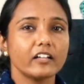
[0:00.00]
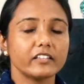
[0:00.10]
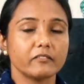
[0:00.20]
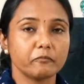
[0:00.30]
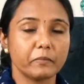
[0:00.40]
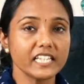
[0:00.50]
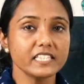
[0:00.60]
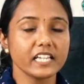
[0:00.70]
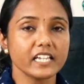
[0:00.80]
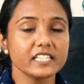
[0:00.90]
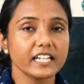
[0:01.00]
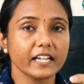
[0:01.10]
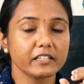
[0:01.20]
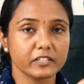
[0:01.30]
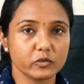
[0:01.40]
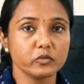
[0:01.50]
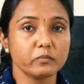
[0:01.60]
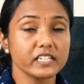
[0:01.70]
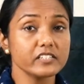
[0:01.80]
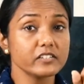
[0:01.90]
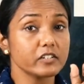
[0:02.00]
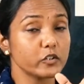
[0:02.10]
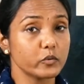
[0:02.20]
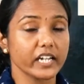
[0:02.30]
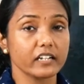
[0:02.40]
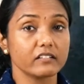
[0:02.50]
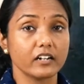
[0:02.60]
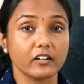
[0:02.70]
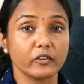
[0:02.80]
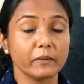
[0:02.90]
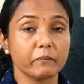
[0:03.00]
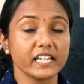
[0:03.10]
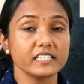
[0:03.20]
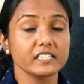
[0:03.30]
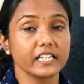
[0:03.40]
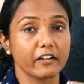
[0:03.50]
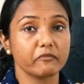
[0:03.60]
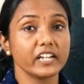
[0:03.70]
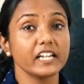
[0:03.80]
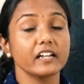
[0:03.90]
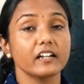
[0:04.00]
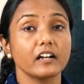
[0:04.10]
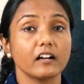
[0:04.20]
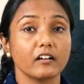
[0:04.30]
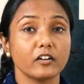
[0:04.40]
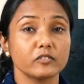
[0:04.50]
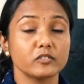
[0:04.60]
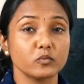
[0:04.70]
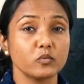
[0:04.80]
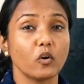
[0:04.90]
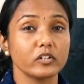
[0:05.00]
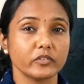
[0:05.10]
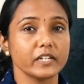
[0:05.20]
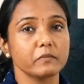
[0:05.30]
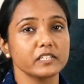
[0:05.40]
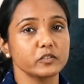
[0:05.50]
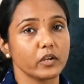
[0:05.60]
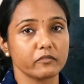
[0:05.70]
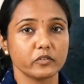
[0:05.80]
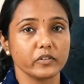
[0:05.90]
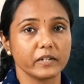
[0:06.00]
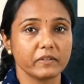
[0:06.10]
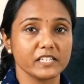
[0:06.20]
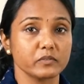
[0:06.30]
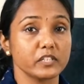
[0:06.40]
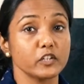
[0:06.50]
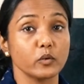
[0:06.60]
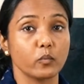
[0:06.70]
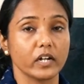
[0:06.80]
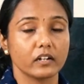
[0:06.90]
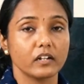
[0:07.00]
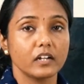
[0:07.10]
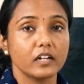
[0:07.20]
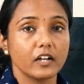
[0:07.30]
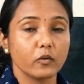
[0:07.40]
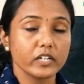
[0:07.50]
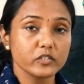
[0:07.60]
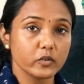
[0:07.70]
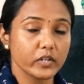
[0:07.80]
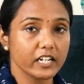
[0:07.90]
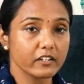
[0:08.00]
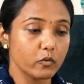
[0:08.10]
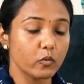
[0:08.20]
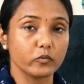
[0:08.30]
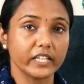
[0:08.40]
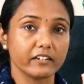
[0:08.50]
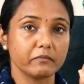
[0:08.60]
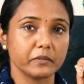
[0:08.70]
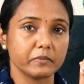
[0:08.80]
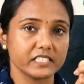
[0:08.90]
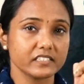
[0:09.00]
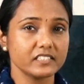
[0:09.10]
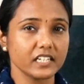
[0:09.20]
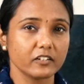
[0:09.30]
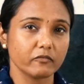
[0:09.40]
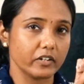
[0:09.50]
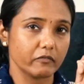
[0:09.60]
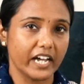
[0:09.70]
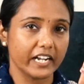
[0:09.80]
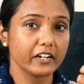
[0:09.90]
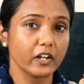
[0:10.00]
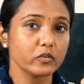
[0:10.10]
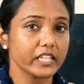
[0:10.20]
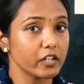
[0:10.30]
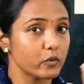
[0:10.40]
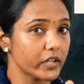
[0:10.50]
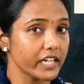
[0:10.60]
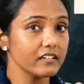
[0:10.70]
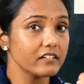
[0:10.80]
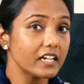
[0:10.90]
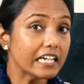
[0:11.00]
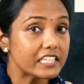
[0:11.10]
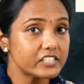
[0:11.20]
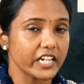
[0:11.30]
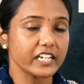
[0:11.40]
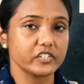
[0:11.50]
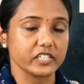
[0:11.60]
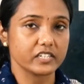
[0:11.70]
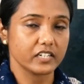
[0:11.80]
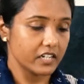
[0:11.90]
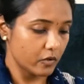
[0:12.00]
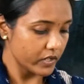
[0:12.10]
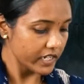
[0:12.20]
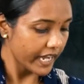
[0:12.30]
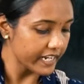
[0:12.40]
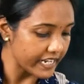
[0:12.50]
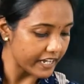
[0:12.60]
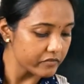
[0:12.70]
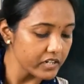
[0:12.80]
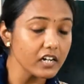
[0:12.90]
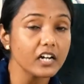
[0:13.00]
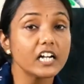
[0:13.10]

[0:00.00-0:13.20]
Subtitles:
The best thing is like the toothbrush, you can replace every 2 or 3 months. You have to replace with a new one, Okay, so you can know that the bristles are wearing down, then you can change it. Okay, and never